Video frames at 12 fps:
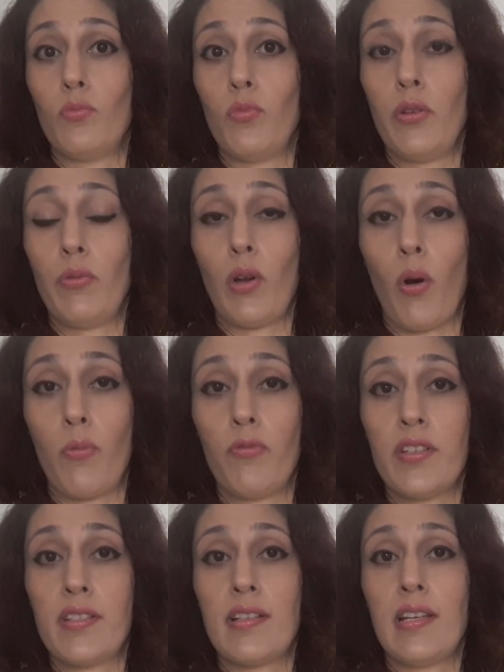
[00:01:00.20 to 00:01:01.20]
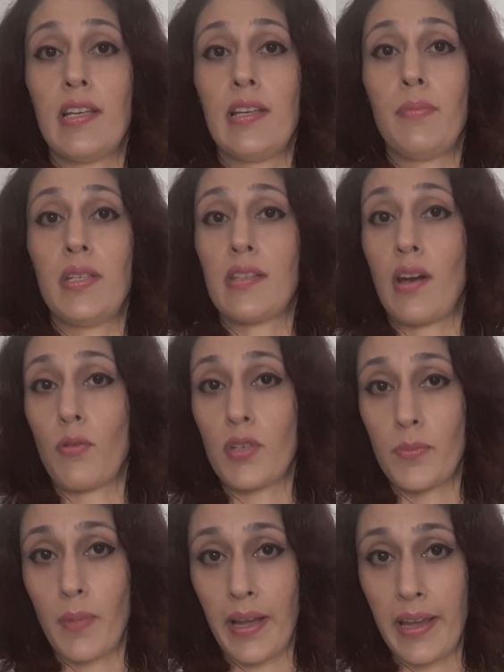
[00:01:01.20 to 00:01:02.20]
we will obviously be
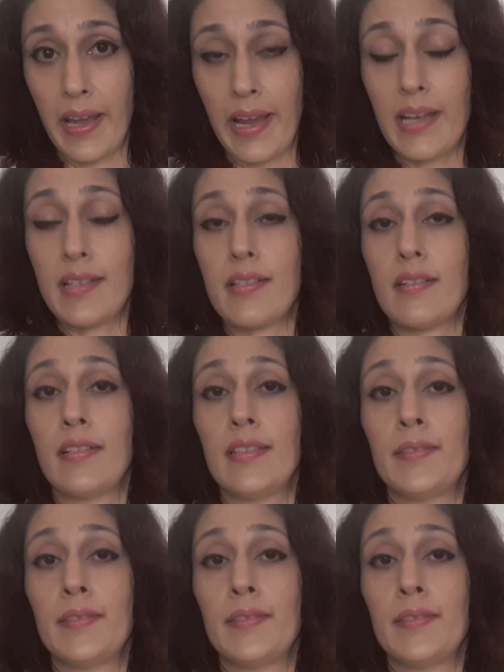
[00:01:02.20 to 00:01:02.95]
surrounded by hate.